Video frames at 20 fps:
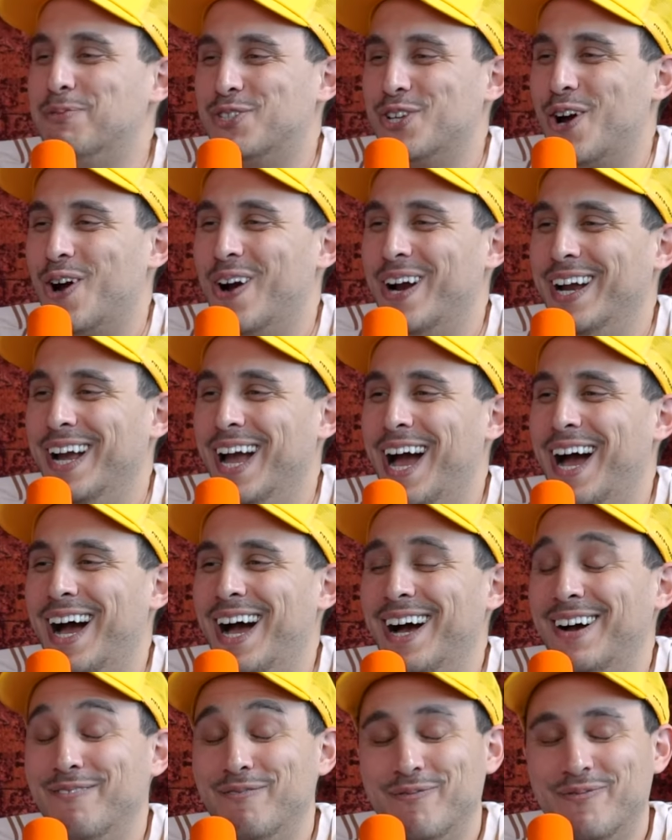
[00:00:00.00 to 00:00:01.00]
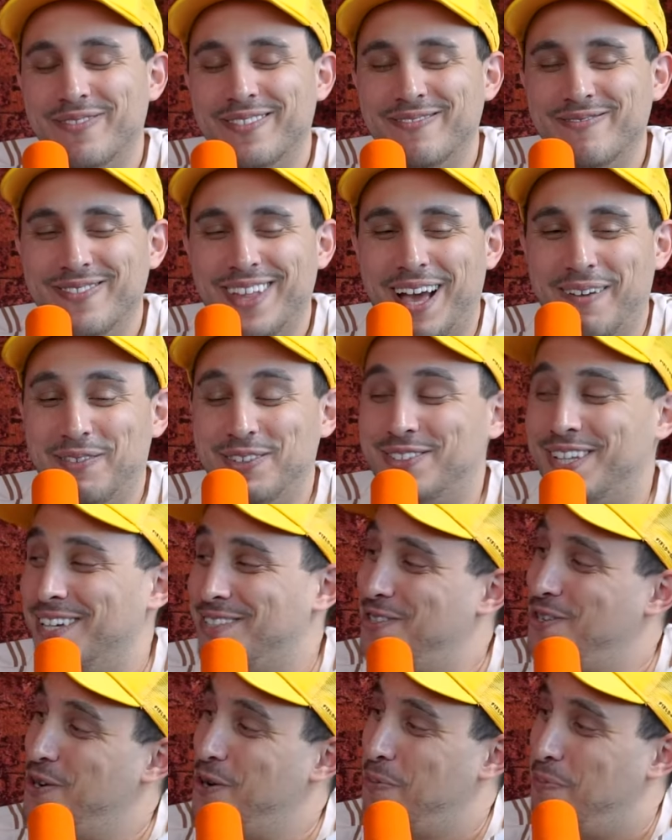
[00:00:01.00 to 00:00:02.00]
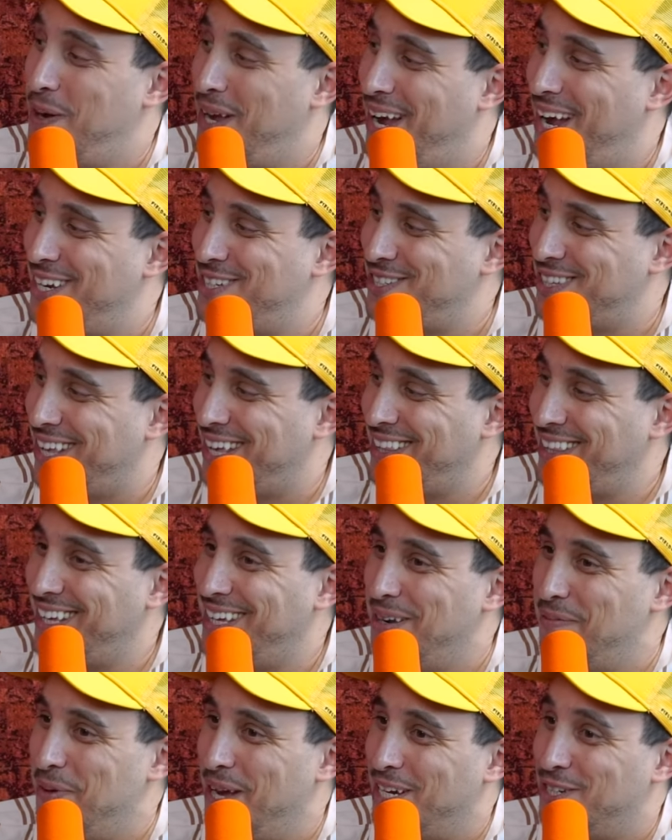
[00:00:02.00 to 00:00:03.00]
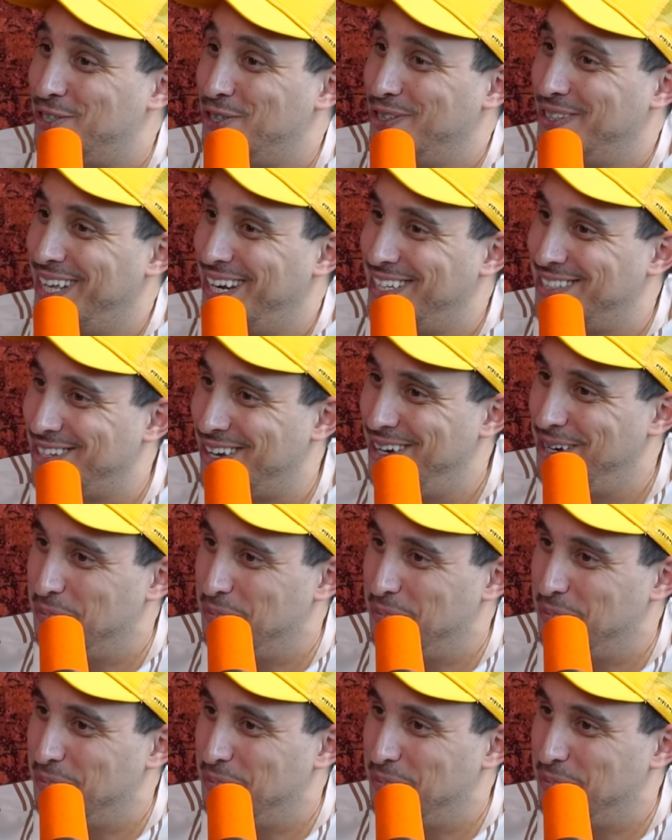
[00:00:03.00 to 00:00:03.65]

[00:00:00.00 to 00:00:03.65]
I'm sorry. Have you tested your pH lightly to make sure that it's